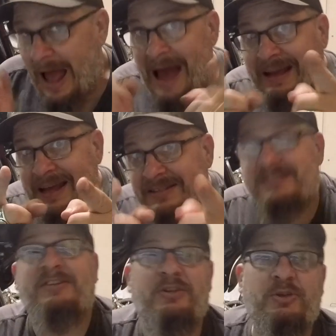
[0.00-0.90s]
I got the
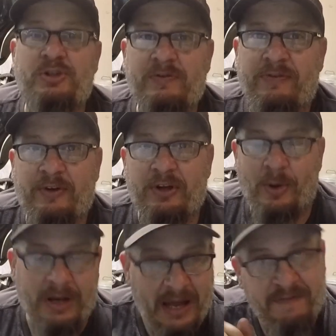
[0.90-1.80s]
solution for you,
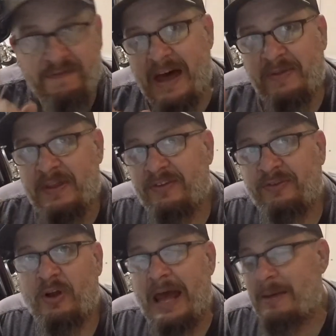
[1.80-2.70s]
and I found this
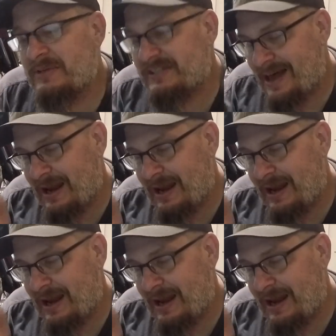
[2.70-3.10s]
on Amazon.